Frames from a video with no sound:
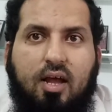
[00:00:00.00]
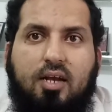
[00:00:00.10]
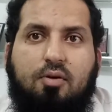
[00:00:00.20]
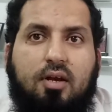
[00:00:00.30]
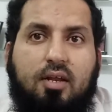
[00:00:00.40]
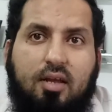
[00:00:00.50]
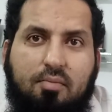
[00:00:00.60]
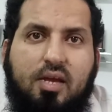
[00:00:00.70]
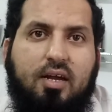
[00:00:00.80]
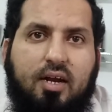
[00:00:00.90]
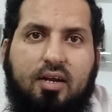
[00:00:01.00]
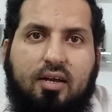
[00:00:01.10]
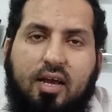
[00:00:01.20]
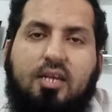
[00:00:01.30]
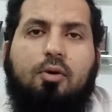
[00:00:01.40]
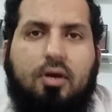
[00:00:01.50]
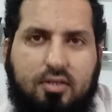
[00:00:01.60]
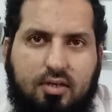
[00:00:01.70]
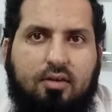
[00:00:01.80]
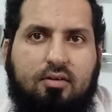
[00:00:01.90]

and you are an immigrant in USA.